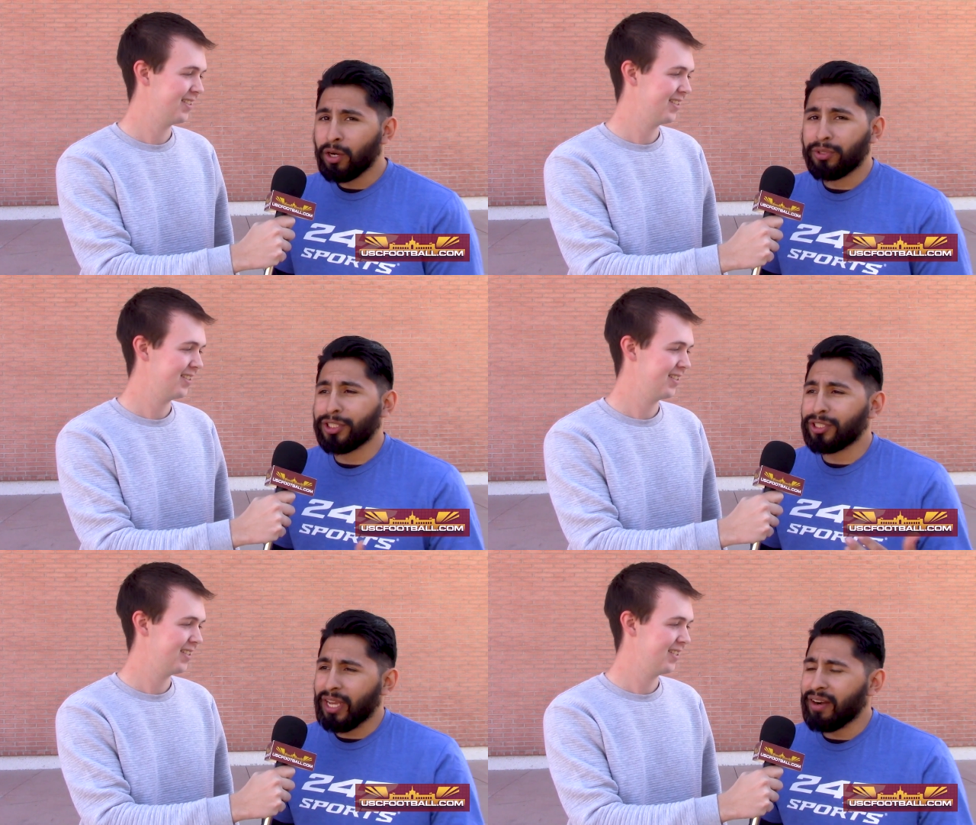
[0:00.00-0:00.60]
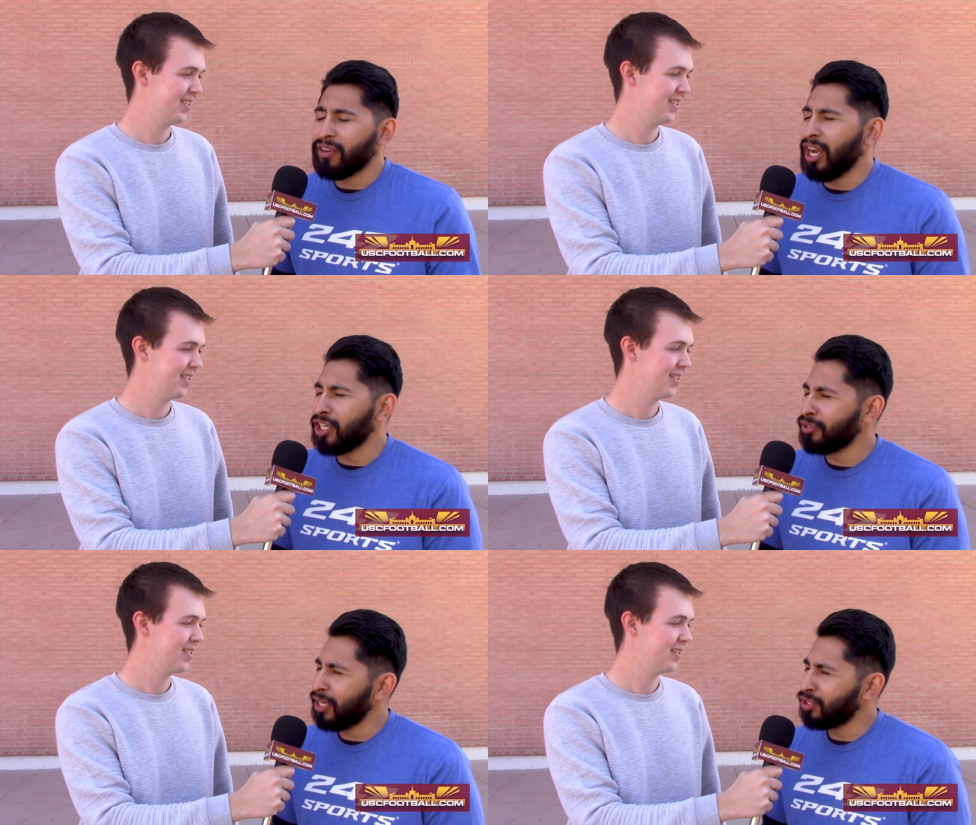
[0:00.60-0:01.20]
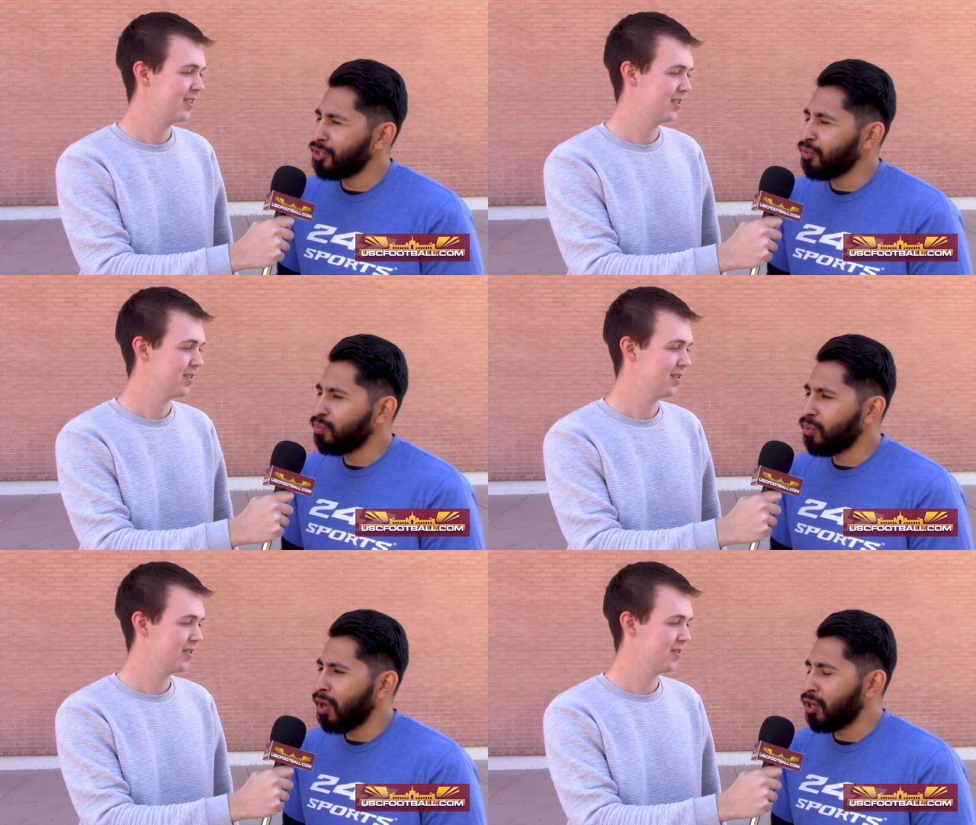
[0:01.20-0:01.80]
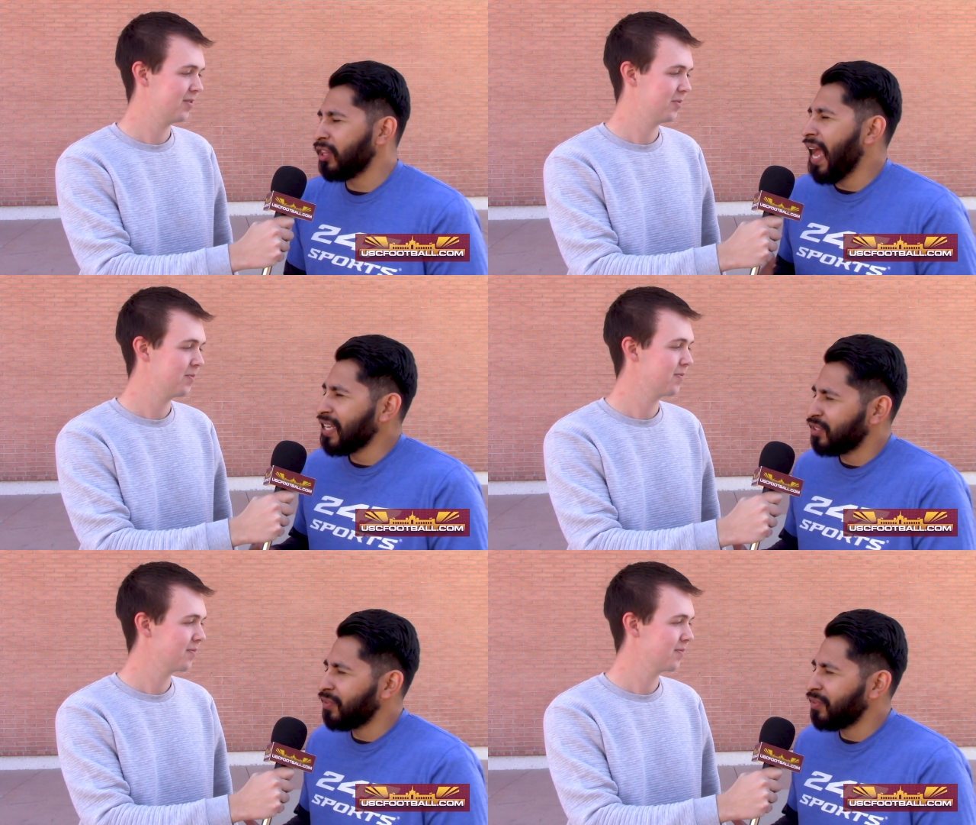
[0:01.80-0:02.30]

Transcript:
Speaker 1: which is kind of a contrast to our last